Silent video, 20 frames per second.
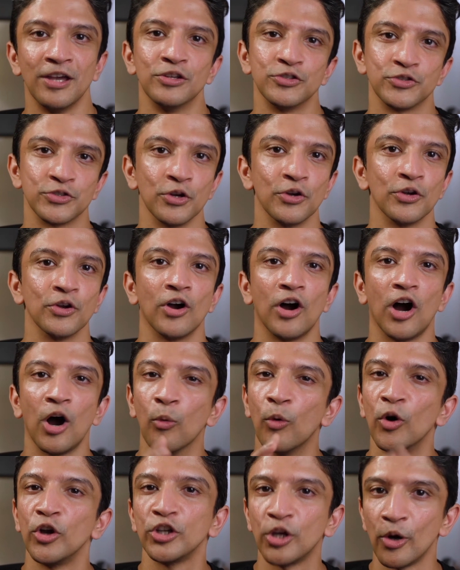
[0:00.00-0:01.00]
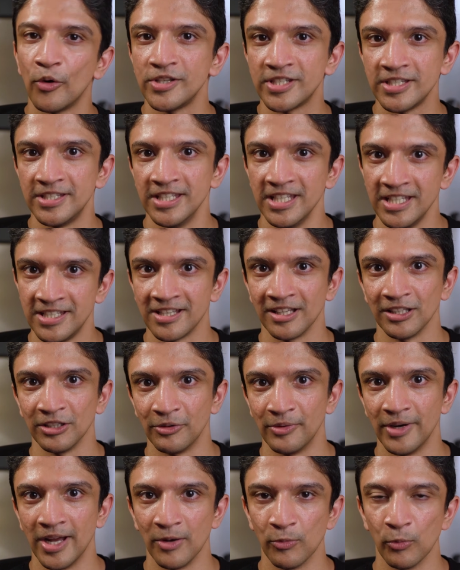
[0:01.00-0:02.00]
So I won't go into detail
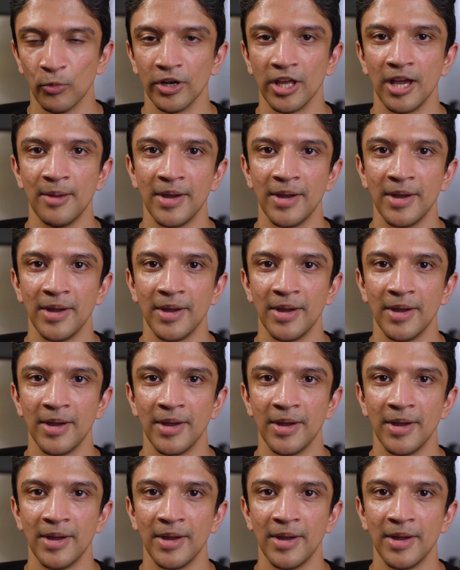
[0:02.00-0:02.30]
around what